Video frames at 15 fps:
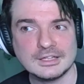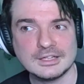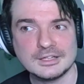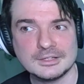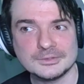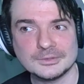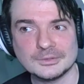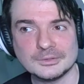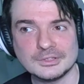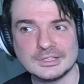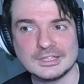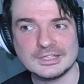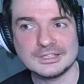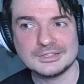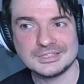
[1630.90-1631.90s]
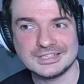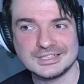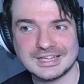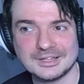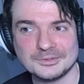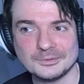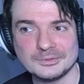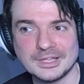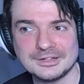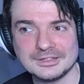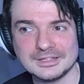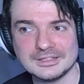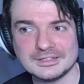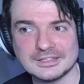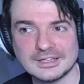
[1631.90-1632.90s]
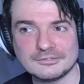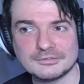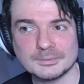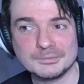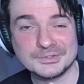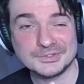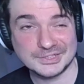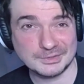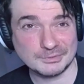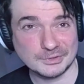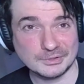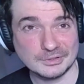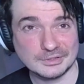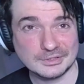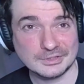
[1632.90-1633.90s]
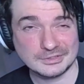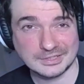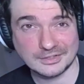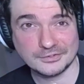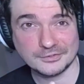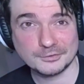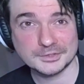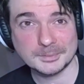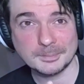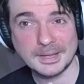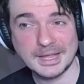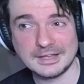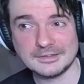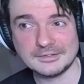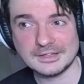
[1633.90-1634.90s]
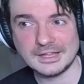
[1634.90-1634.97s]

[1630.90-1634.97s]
So she decided to learn guitar from zero, just for the band.